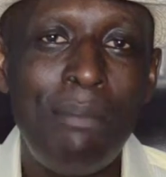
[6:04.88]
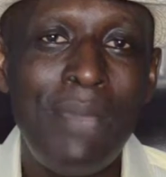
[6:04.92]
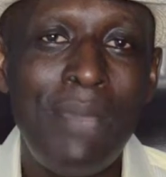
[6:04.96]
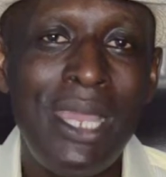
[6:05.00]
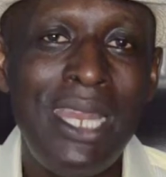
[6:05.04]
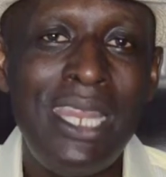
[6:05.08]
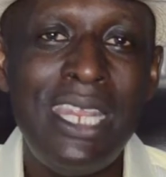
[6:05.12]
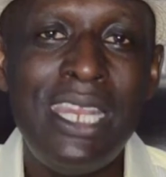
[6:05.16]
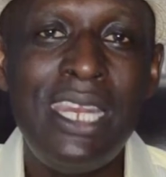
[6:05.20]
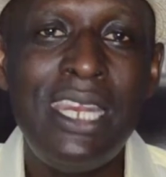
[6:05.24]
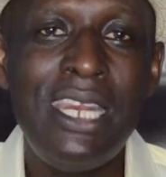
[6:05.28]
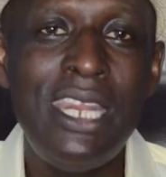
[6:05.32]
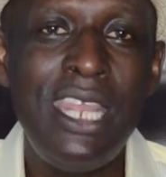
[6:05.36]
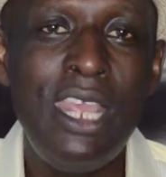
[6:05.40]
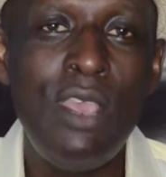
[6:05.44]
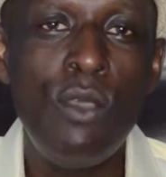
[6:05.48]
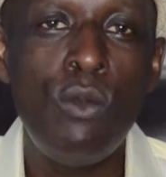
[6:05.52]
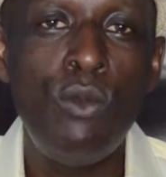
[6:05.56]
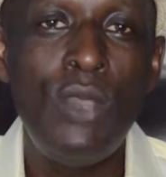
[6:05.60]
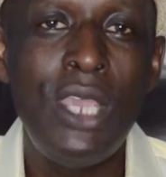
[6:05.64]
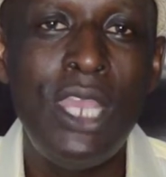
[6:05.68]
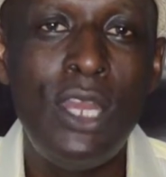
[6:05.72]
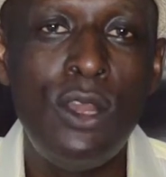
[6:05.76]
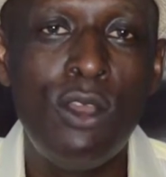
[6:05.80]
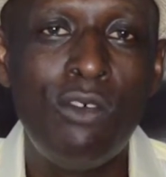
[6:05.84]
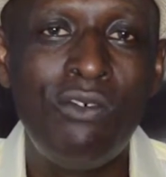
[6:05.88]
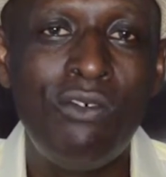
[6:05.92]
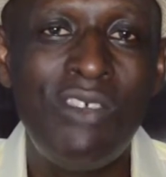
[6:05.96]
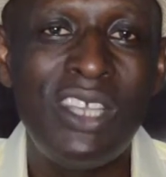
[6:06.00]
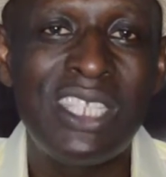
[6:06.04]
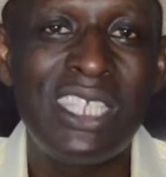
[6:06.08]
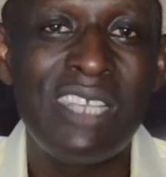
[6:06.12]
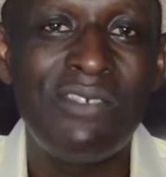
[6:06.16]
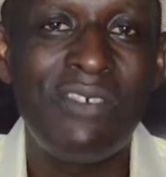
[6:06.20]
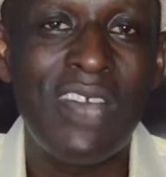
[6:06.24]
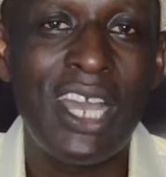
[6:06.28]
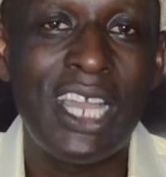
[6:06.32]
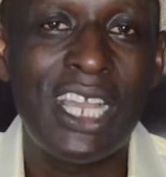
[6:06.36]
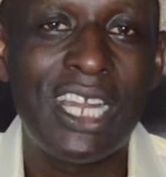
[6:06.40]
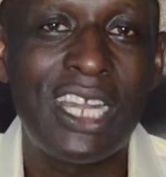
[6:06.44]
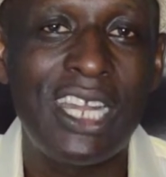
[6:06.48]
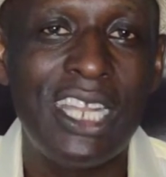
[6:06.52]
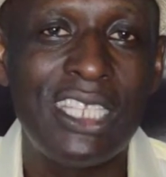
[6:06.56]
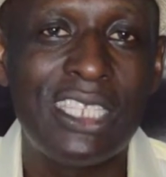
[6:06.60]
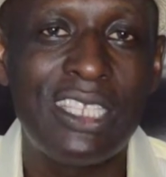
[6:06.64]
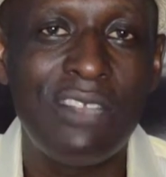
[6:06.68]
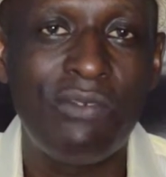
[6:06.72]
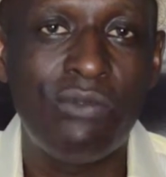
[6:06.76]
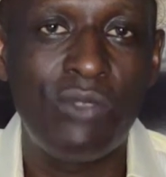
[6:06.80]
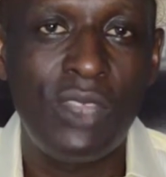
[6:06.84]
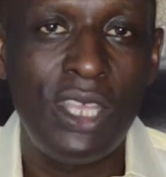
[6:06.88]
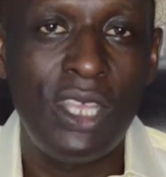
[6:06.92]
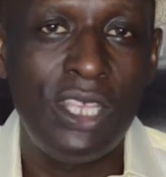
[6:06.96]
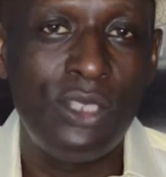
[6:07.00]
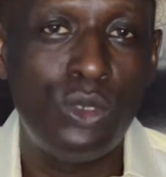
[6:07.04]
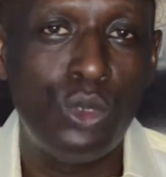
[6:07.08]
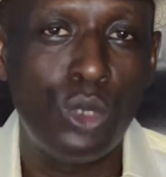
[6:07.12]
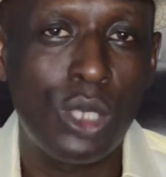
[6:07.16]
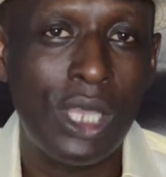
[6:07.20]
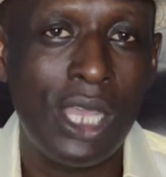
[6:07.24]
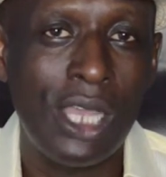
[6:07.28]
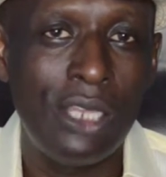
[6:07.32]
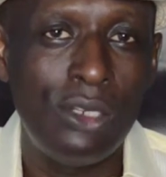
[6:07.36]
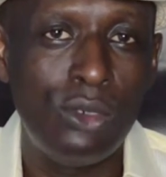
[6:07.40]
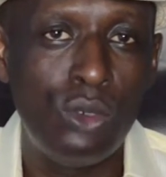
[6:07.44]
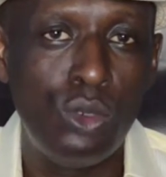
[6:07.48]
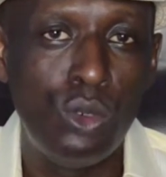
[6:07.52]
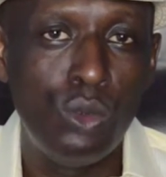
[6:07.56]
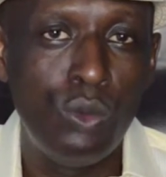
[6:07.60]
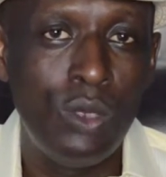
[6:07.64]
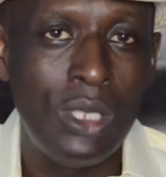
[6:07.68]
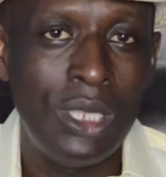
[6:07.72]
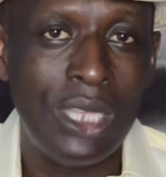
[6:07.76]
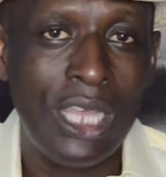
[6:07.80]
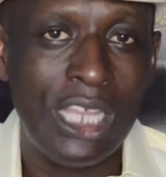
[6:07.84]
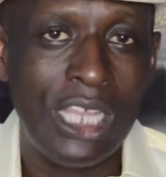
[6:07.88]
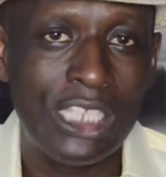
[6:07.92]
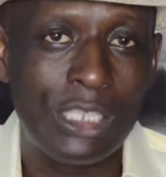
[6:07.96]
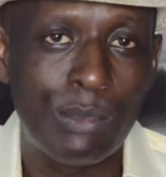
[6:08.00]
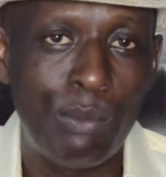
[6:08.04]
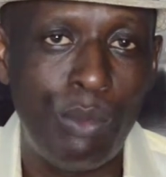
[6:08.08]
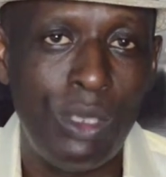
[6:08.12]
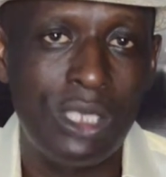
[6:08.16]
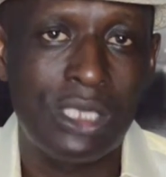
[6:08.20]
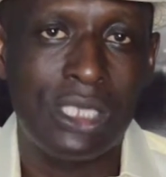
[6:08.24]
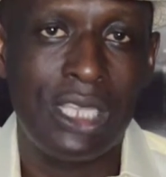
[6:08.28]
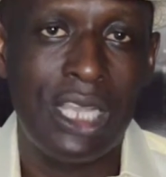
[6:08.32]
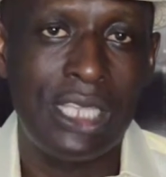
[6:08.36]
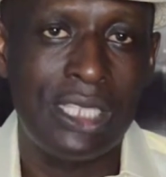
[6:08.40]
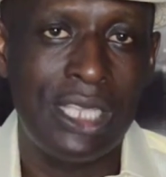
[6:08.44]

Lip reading: are many new, innovative, and creative things you can do in that space